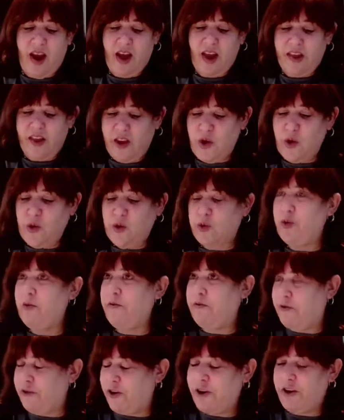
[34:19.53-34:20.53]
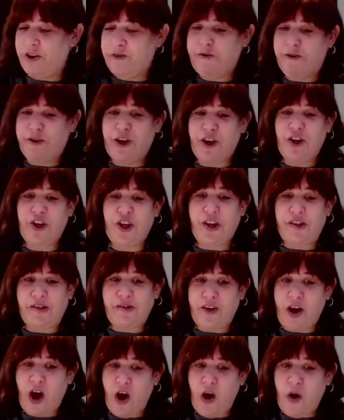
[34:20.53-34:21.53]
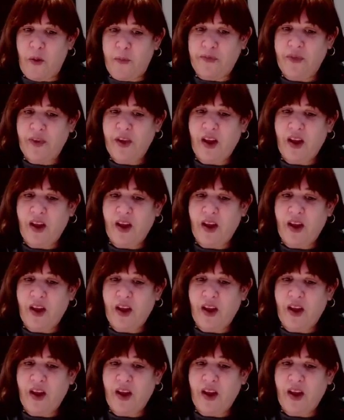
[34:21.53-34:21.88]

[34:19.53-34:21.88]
the usual furnishings of a home.